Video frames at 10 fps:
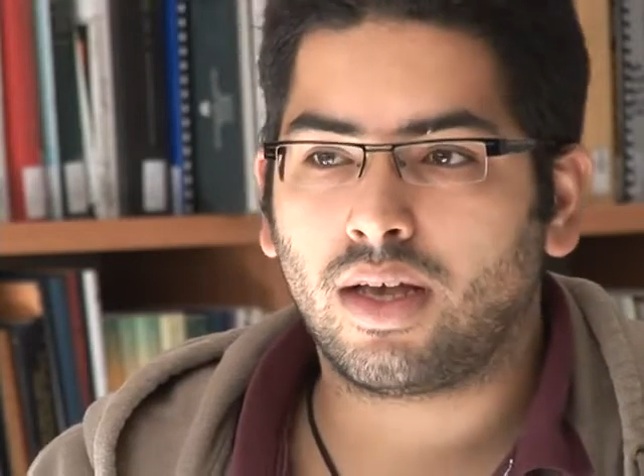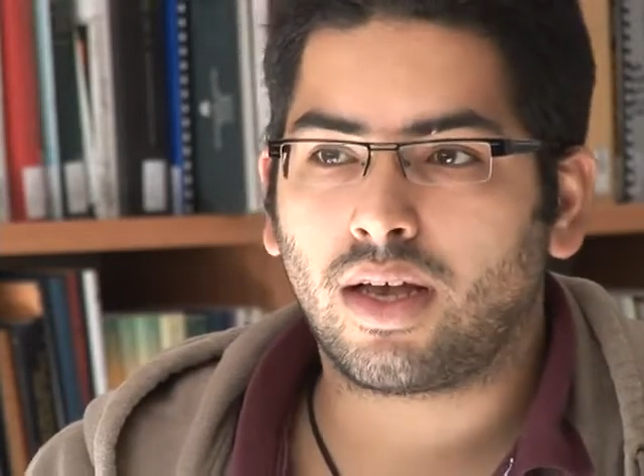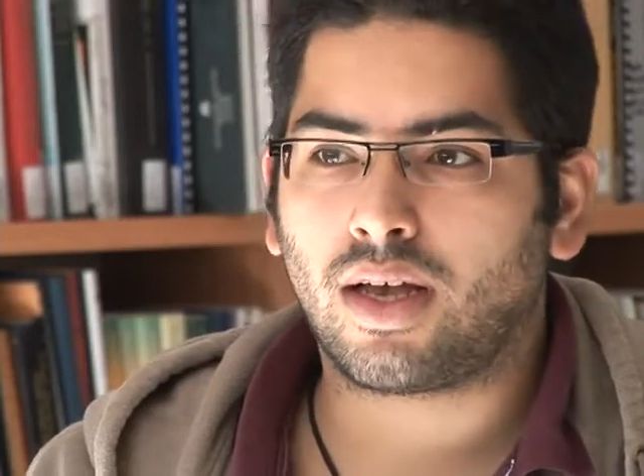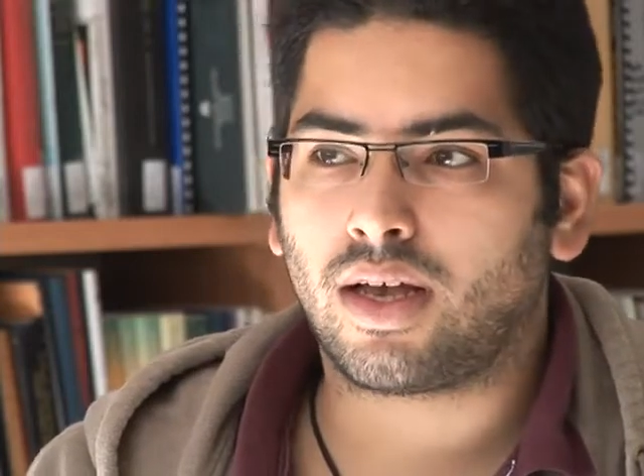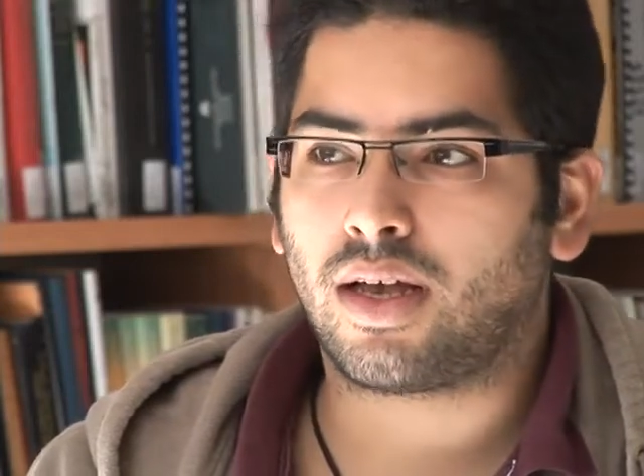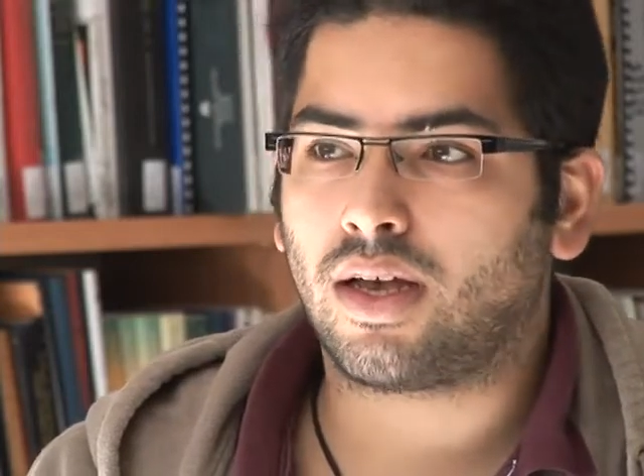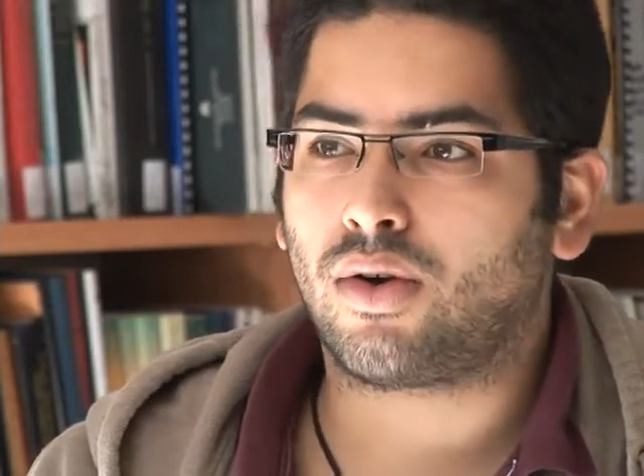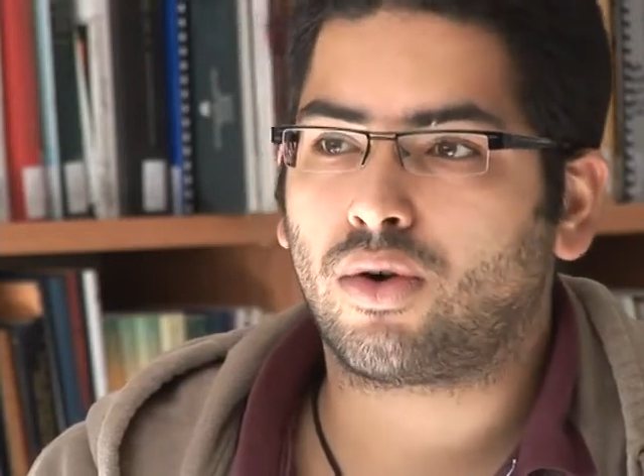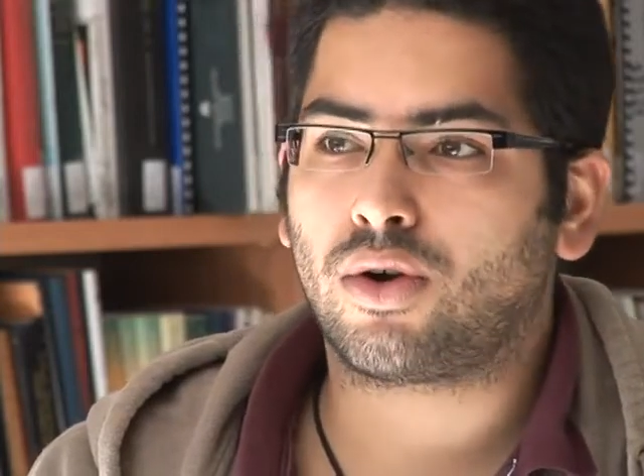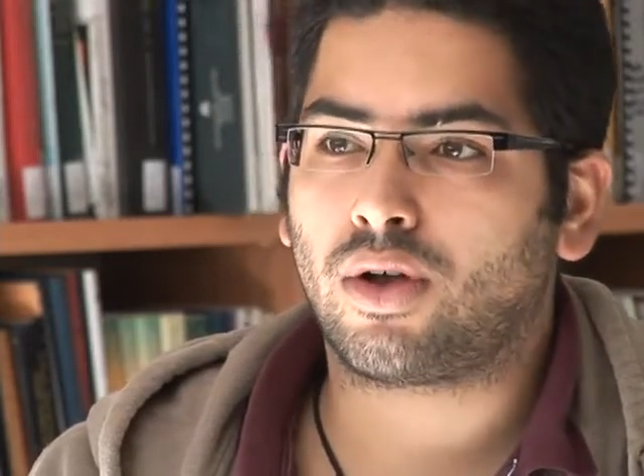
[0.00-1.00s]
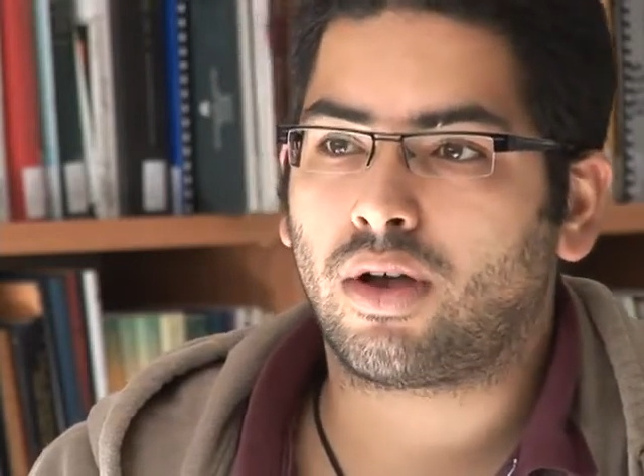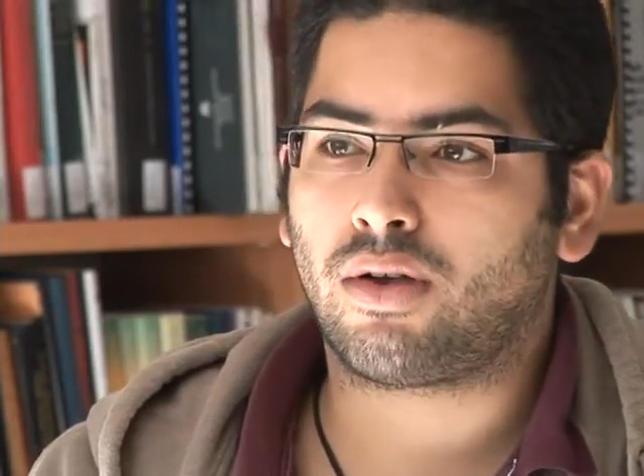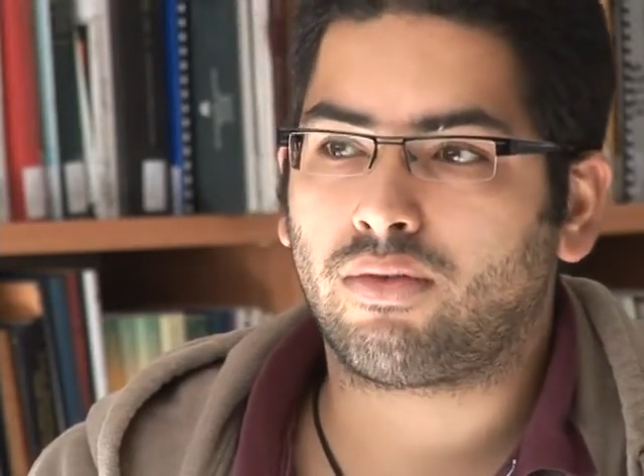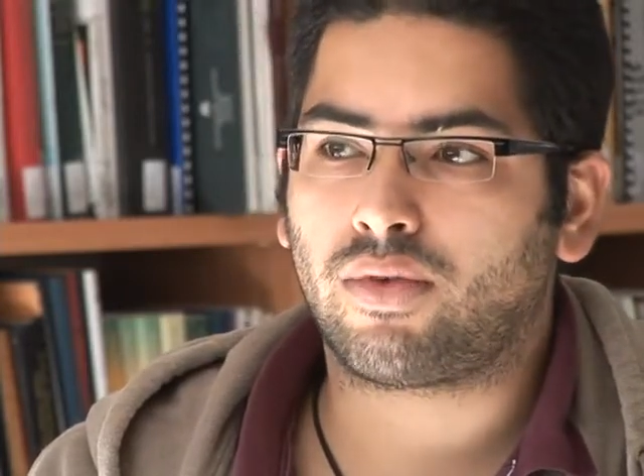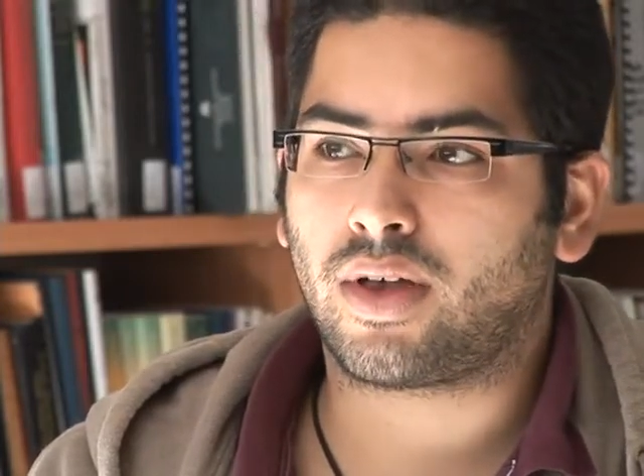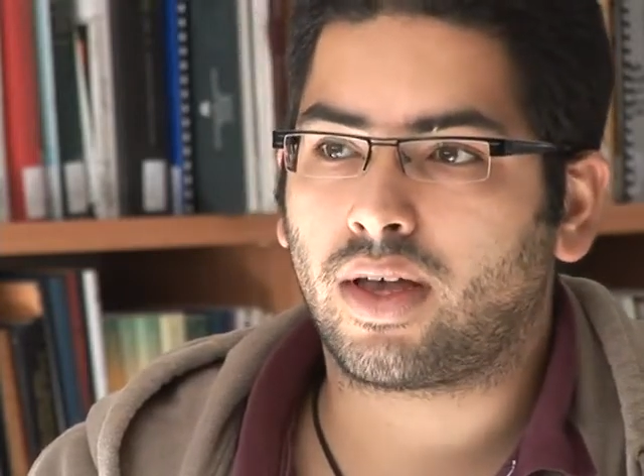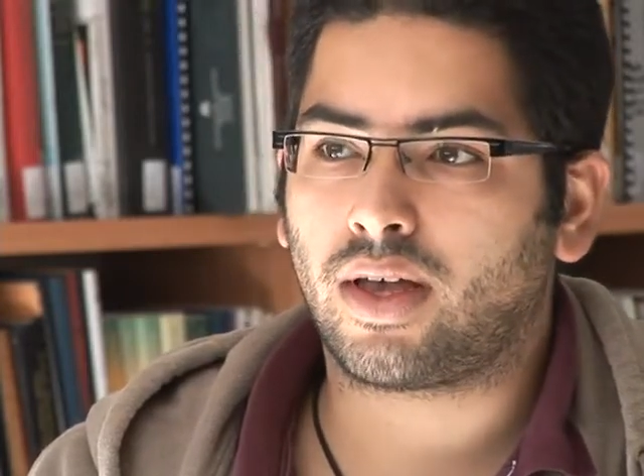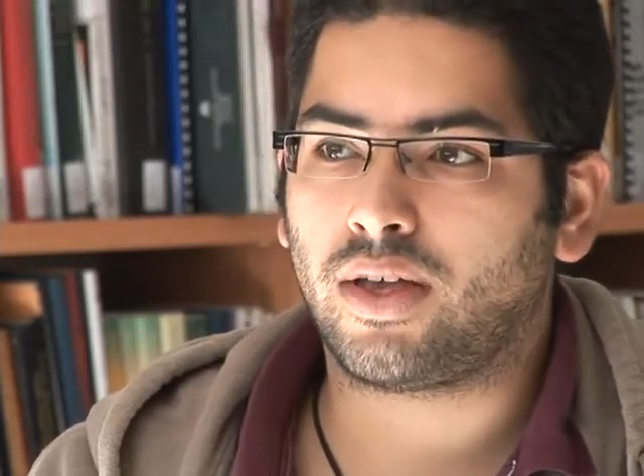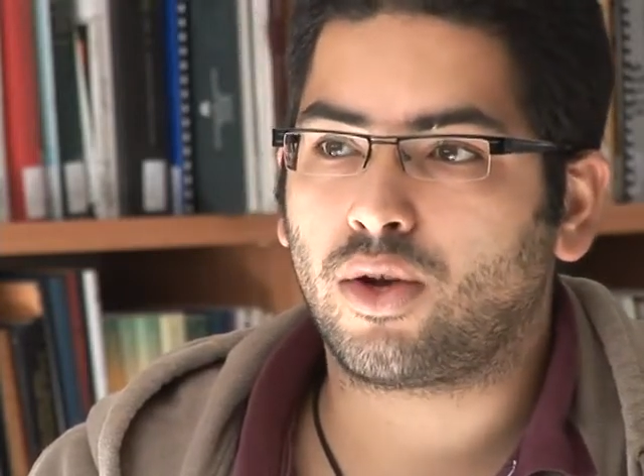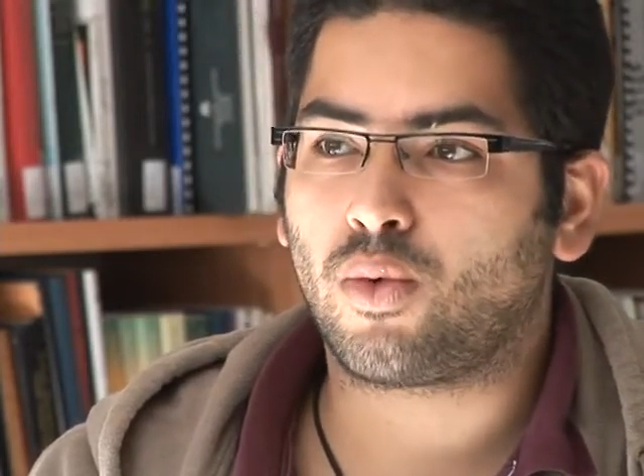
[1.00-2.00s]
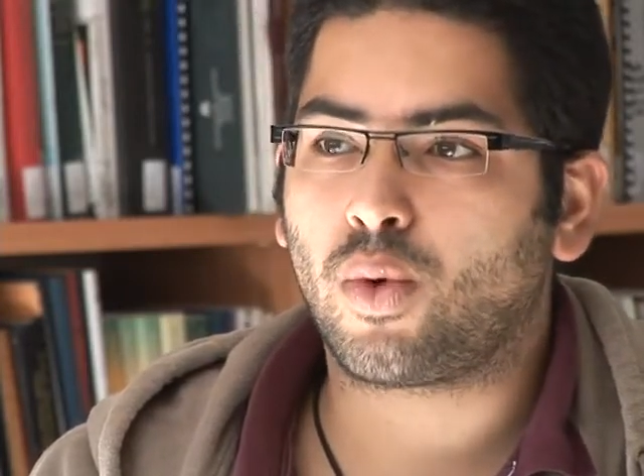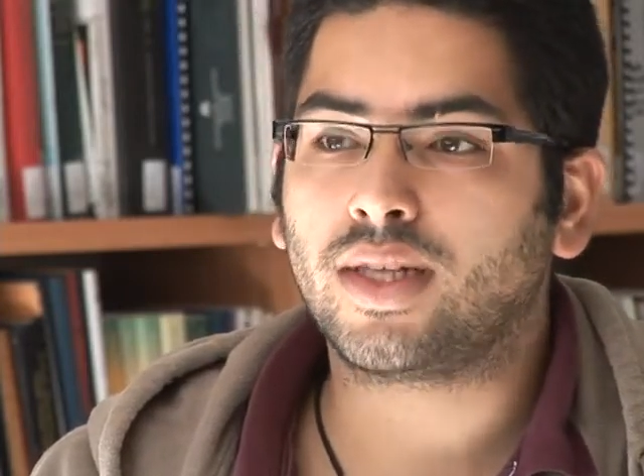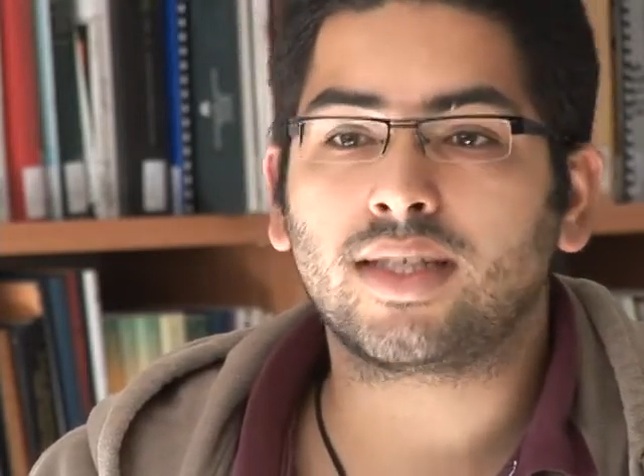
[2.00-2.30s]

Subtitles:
or of one